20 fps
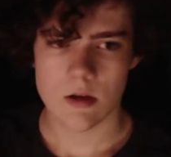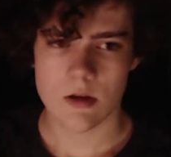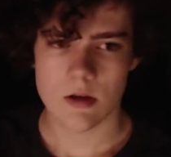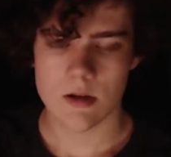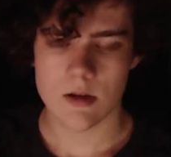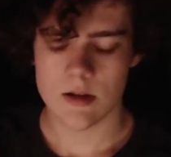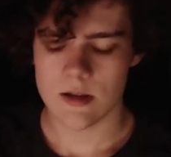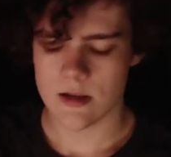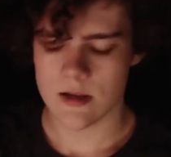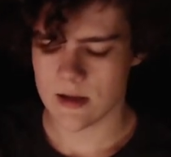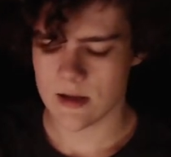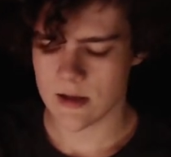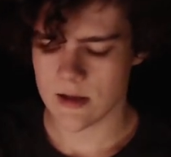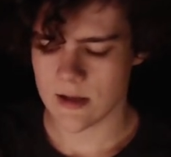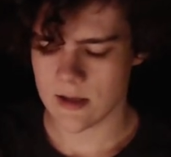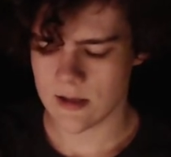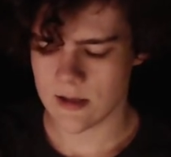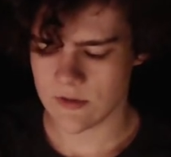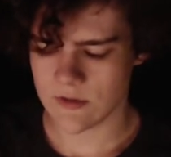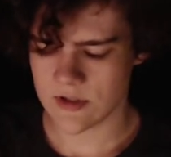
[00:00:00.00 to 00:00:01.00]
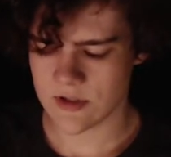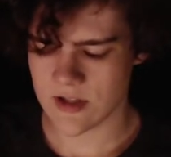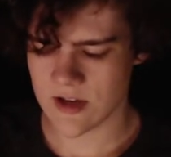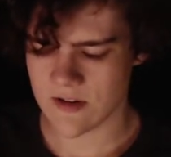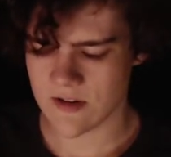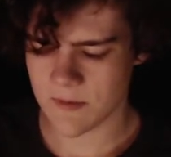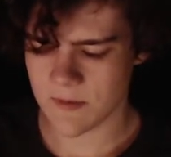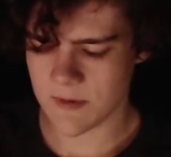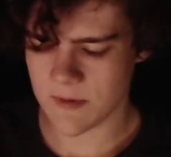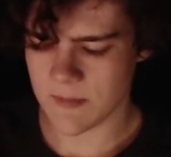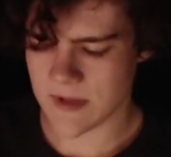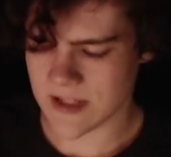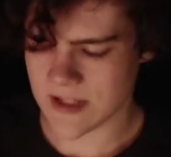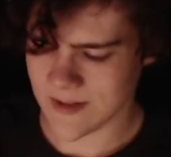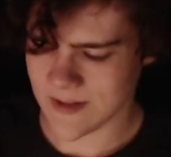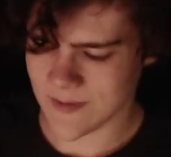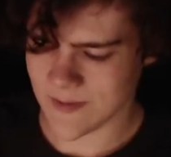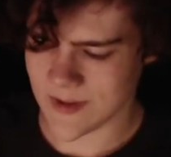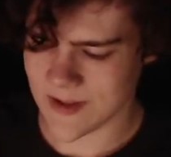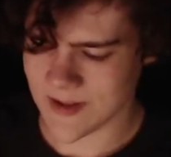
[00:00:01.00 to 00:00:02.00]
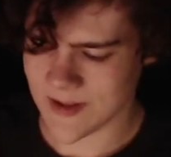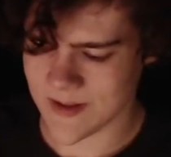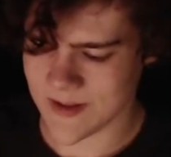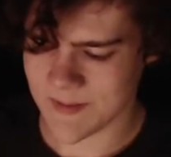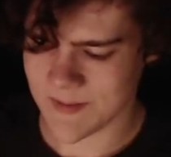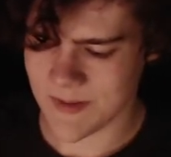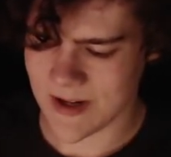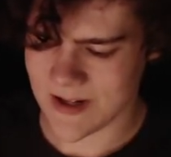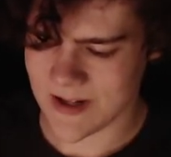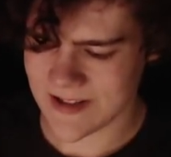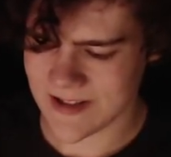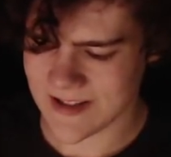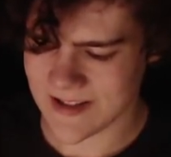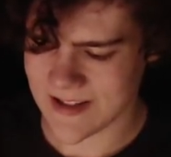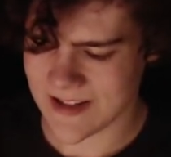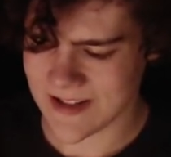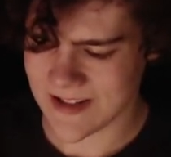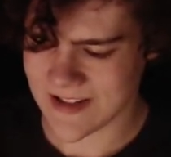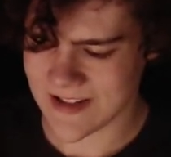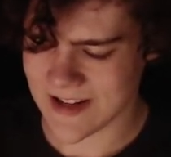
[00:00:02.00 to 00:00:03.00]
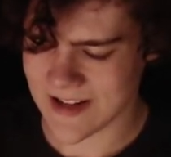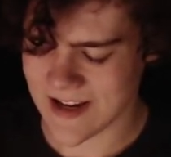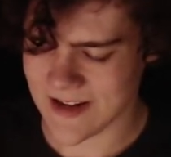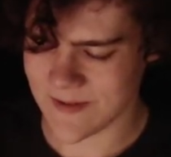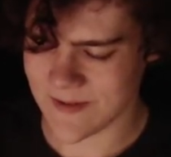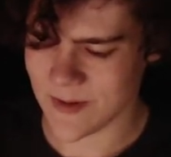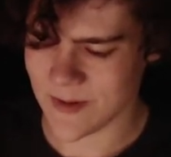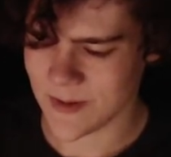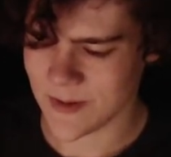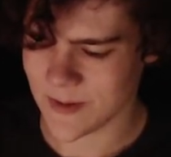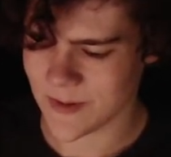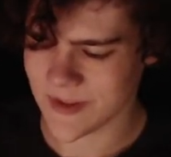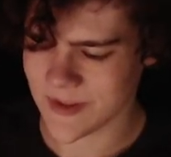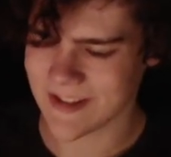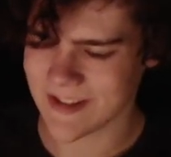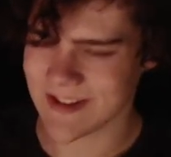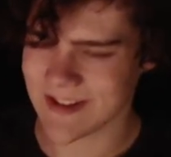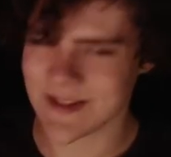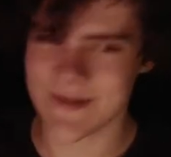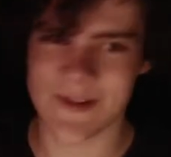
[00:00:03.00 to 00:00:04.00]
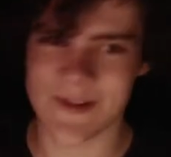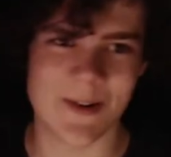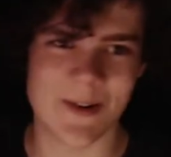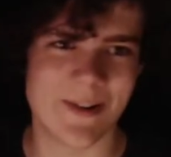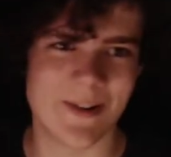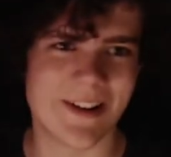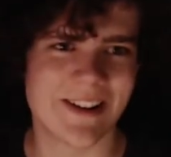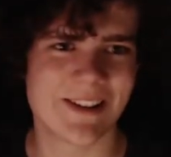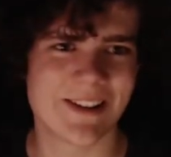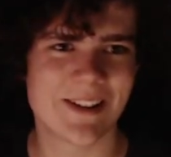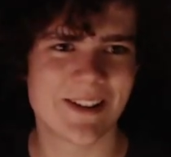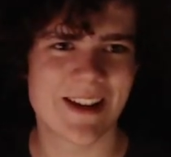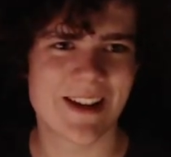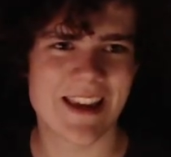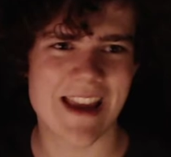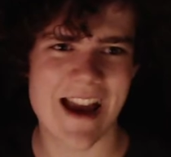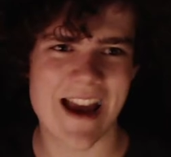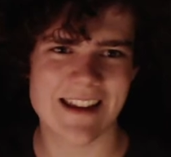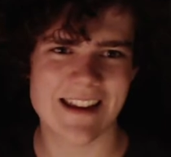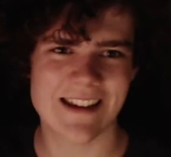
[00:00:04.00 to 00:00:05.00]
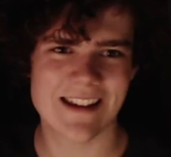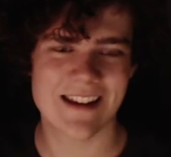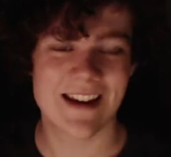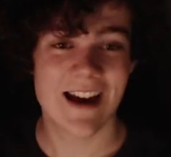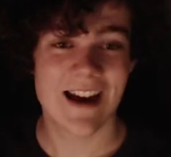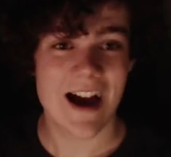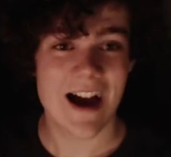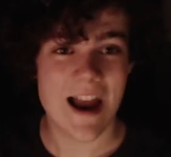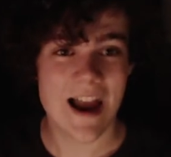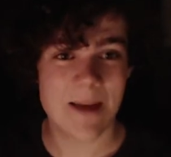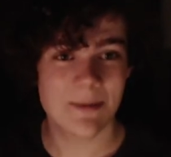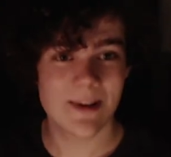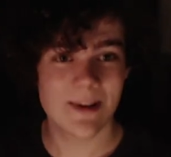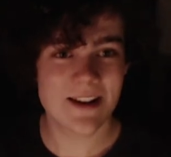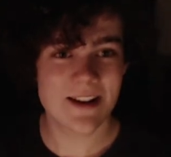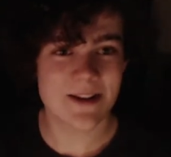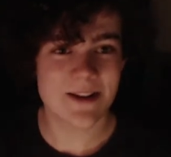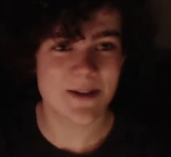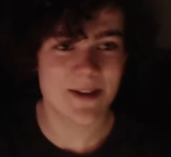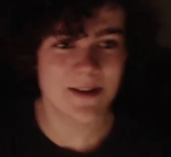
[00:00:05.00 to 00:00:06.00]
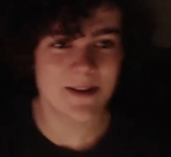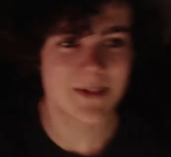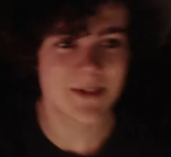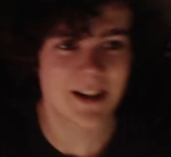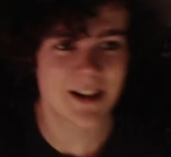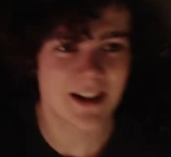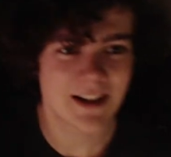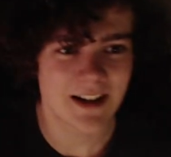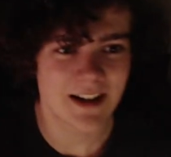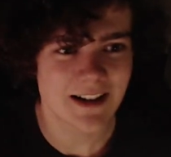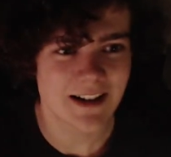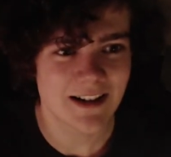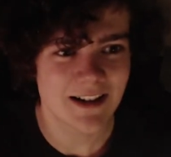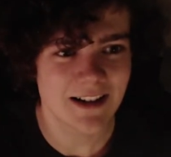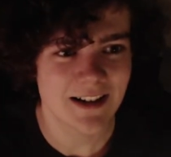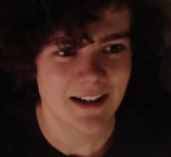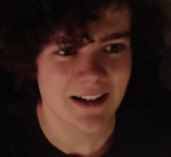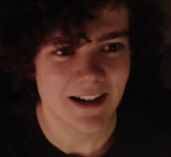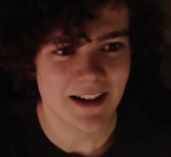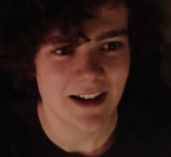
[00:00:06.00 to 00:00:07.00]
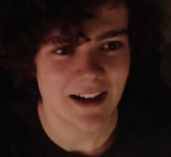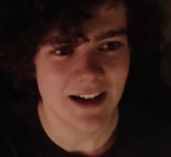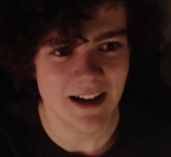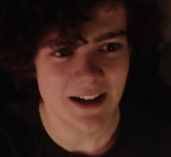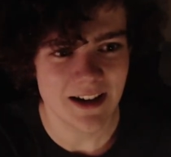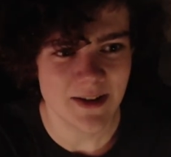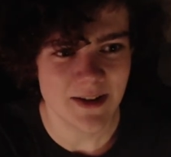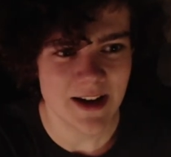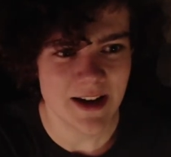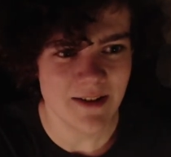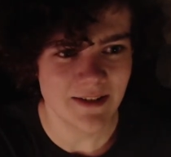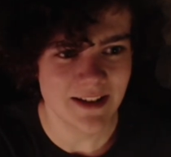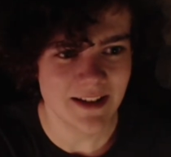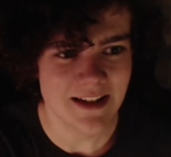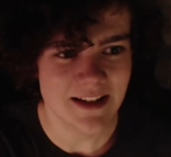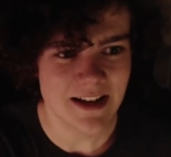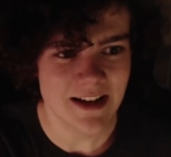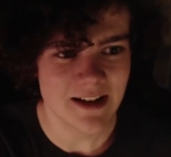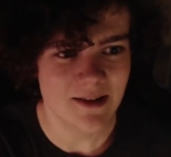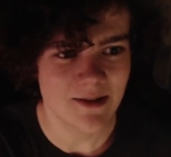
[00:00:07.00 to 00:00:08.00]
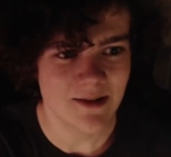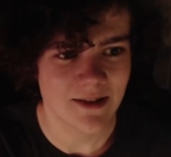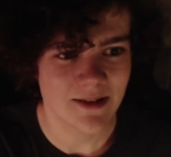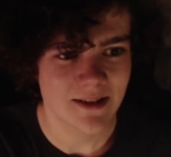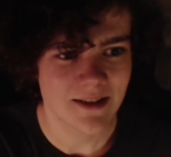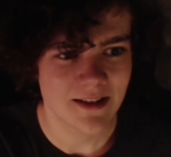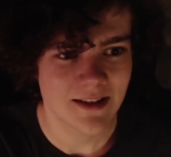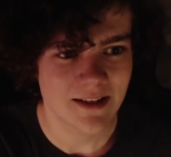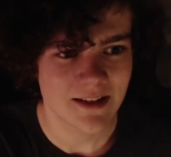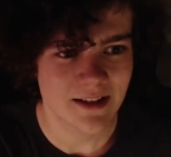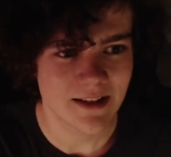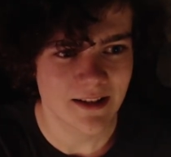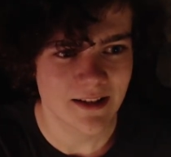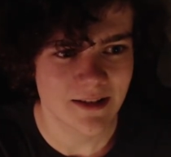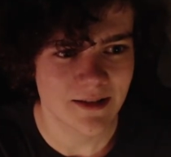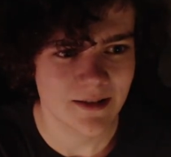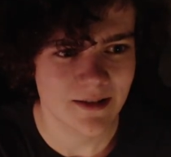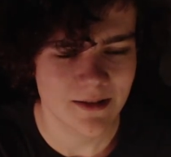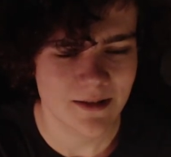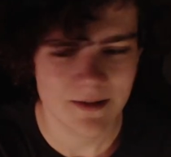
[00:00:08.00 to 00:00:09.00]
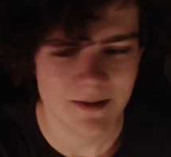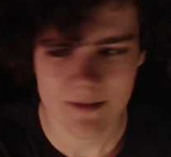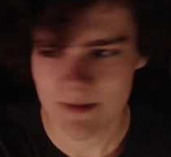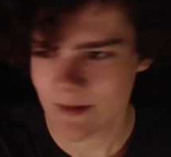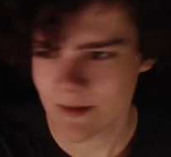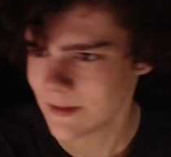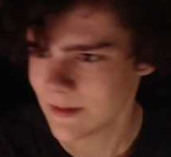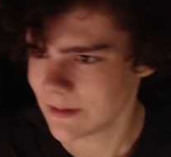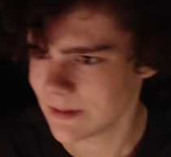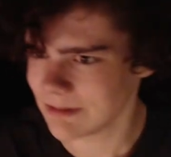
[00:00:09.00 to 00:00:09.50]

Yeah, and I've just kind of been messing with this box and just kind of holding this phone and looking at it. I applied a screen protector. You can't really tell. I'm